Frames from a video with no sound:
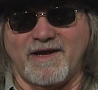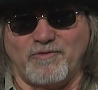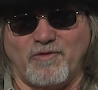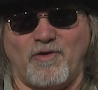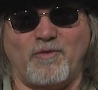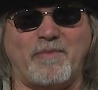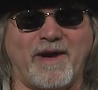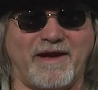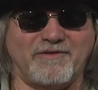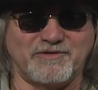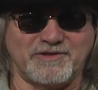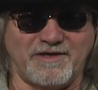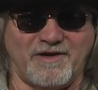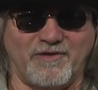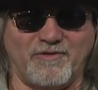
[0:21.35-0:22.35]
Roll Painter
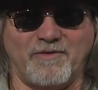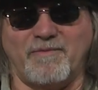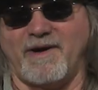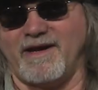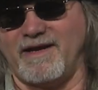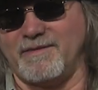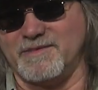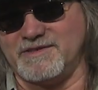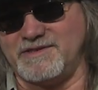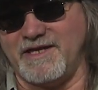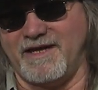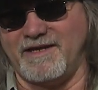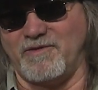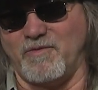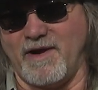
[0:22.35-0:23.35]
Show. My name is
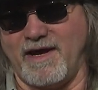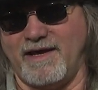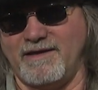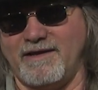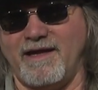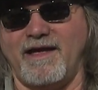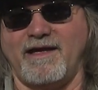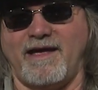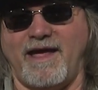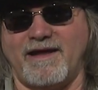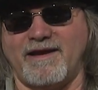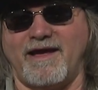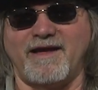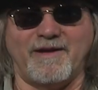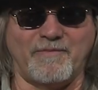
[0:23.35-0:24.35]
JD Wayne and
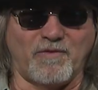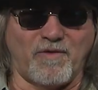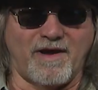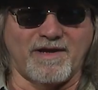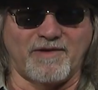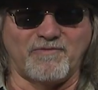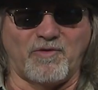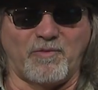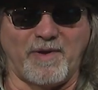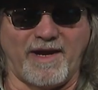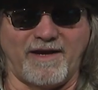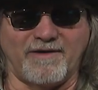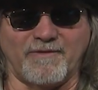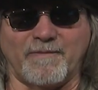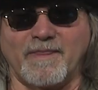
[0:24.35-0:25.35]
I am the Rock and Roll Painter.